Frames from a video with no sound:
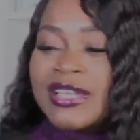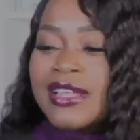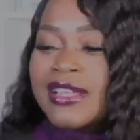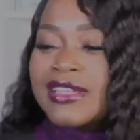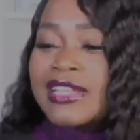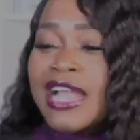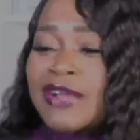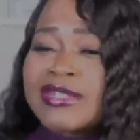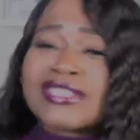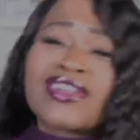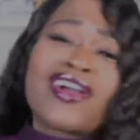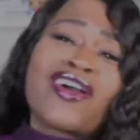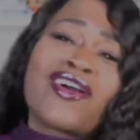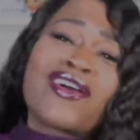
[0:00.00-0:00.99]
now it's
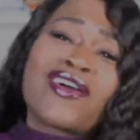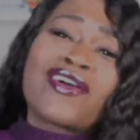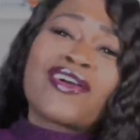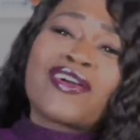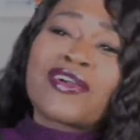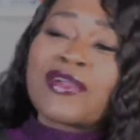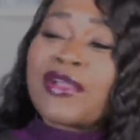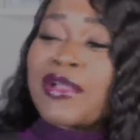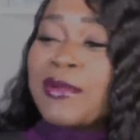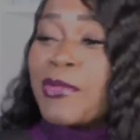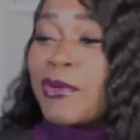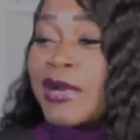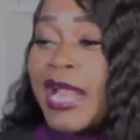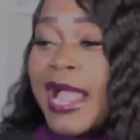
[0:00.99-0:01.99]
oh.
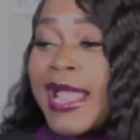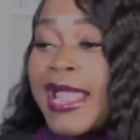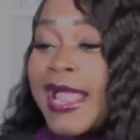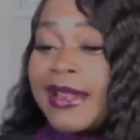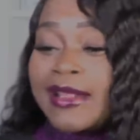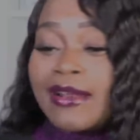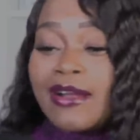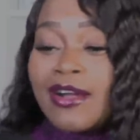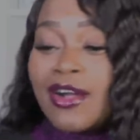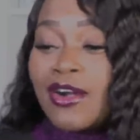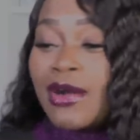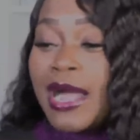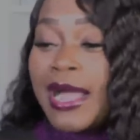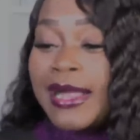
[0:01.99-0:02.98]
But when I had it, oh,
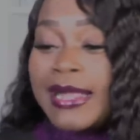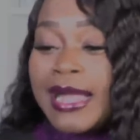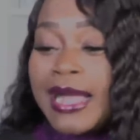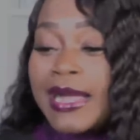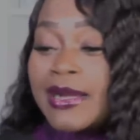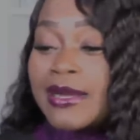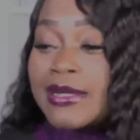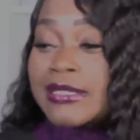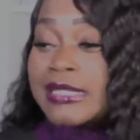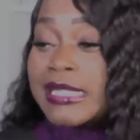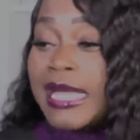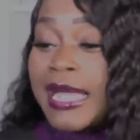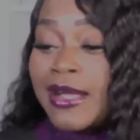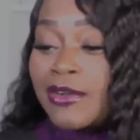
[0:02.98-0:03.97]
I got cussed
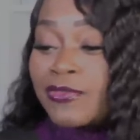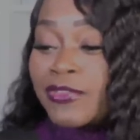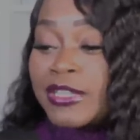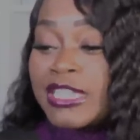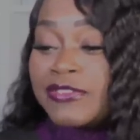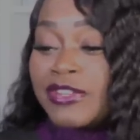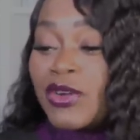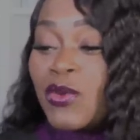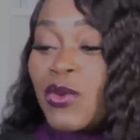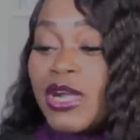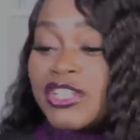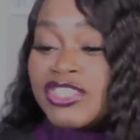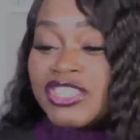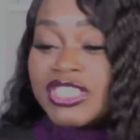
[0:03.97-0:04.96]
out for even
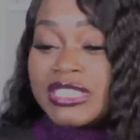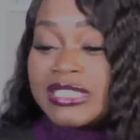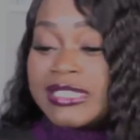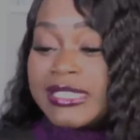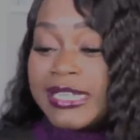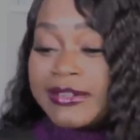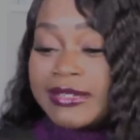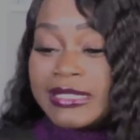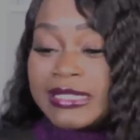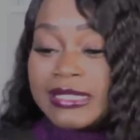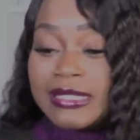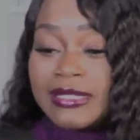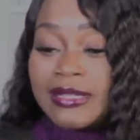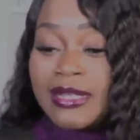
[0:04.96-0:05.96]
questioning
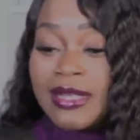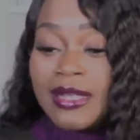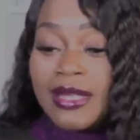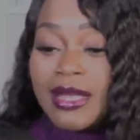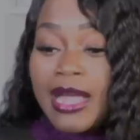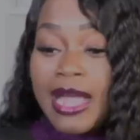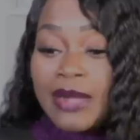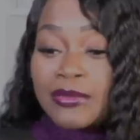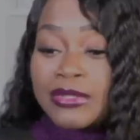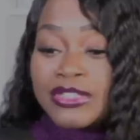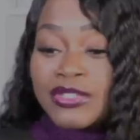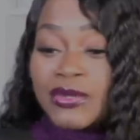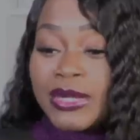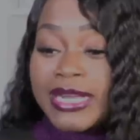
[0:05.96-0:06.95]
surrogacy I was
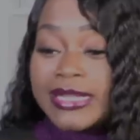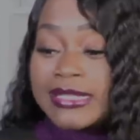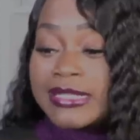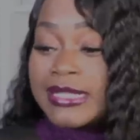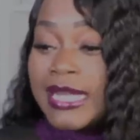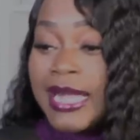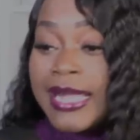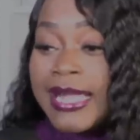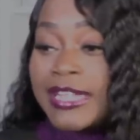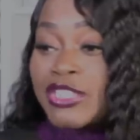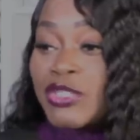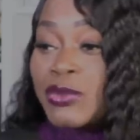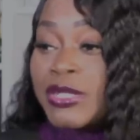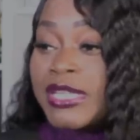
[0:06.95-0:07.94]
crazy. I had
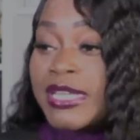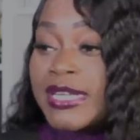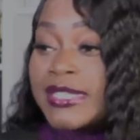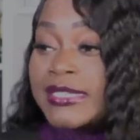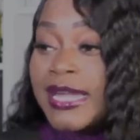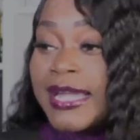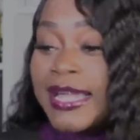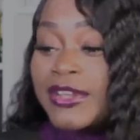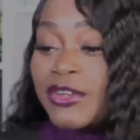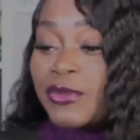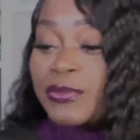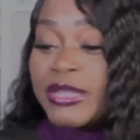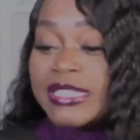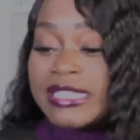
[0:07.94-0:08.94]
two kids. I had no
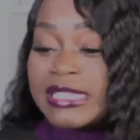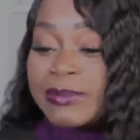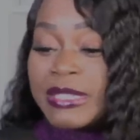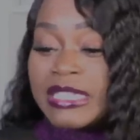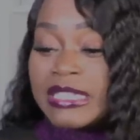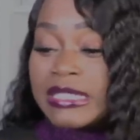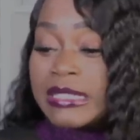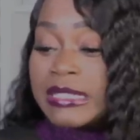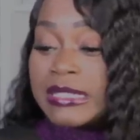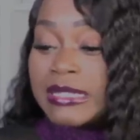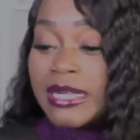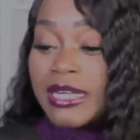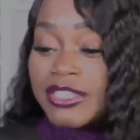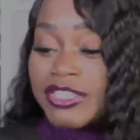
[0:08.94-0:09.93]
business being in the
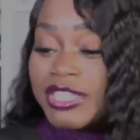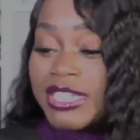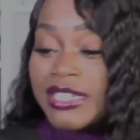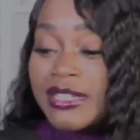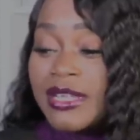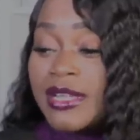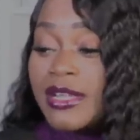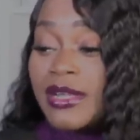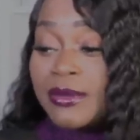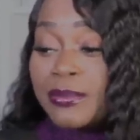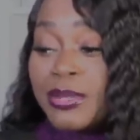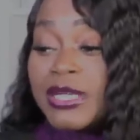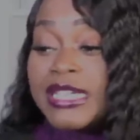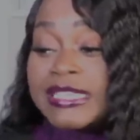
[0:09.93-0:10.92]
discussion.
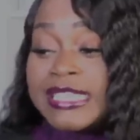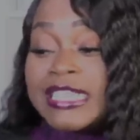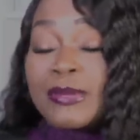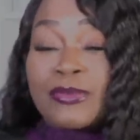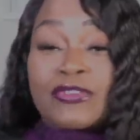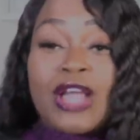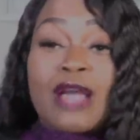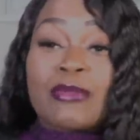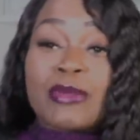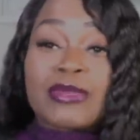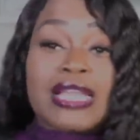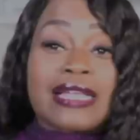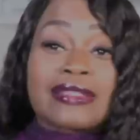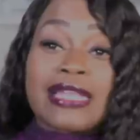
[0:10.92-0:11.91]
Put a teacup if y'all remember
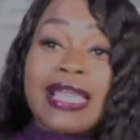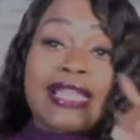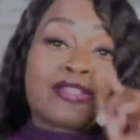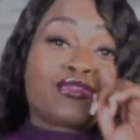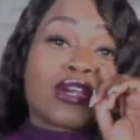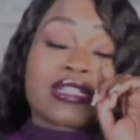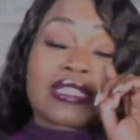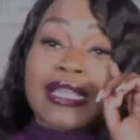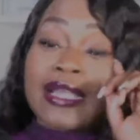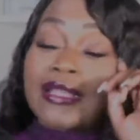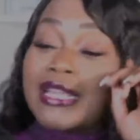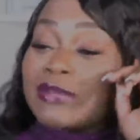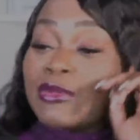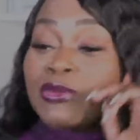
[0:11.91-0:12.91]
that. They drugged the hell
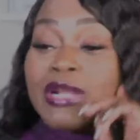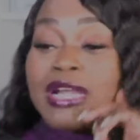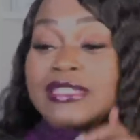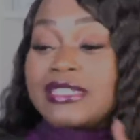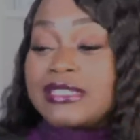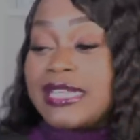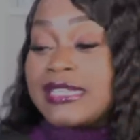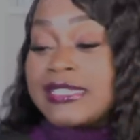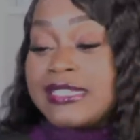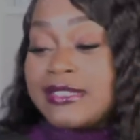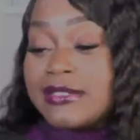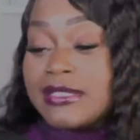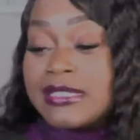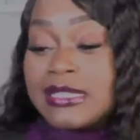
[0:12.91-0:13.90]
out of me when I did that
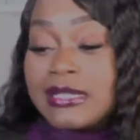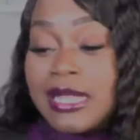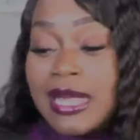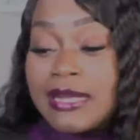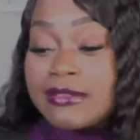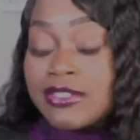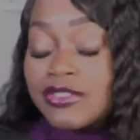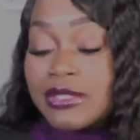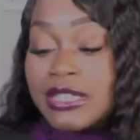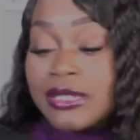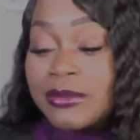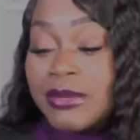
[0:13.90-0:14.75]
surrogacy live stream.